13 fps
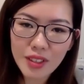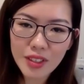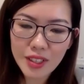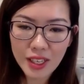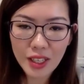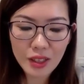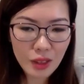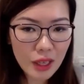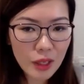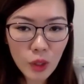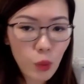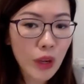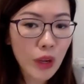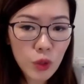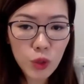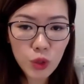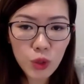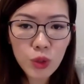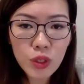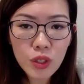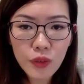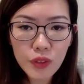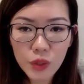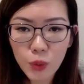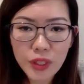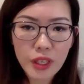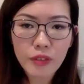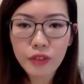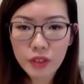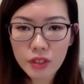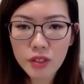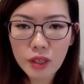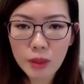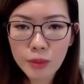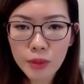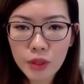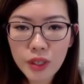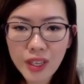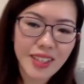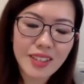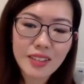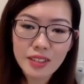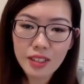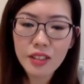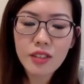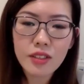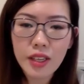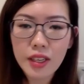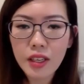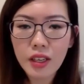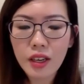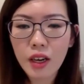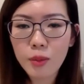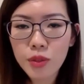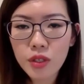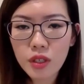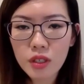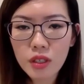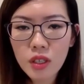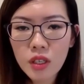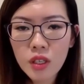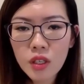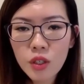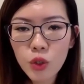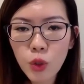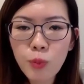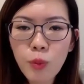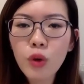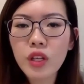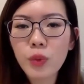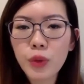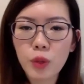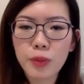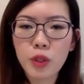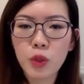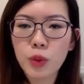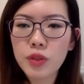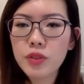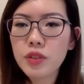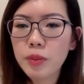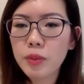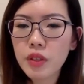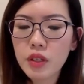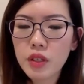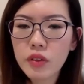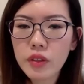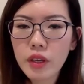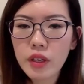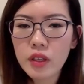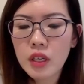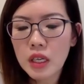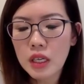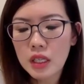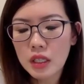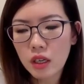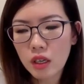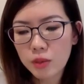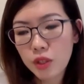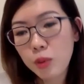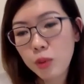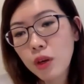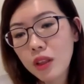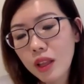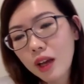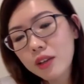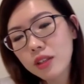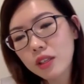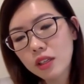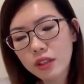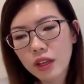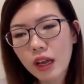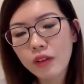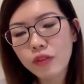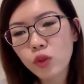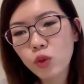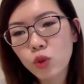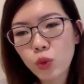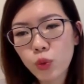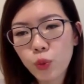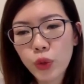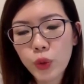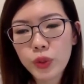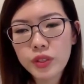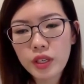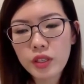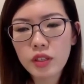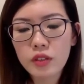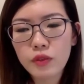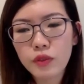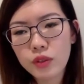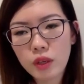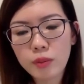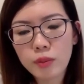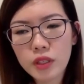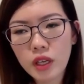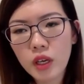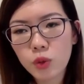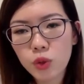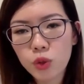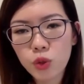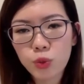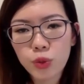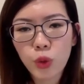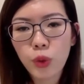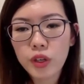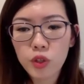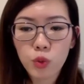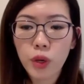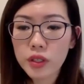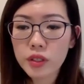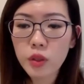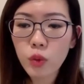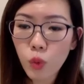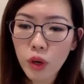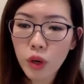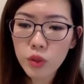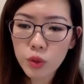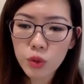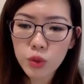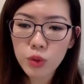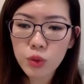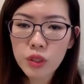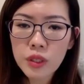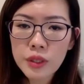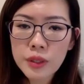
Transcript: they want to do for the weekend, for example, and then turn taking comes in. So morning, we could be doing something that someone likes, and in the afternoon, we could take turn for someone else to request what they want to do.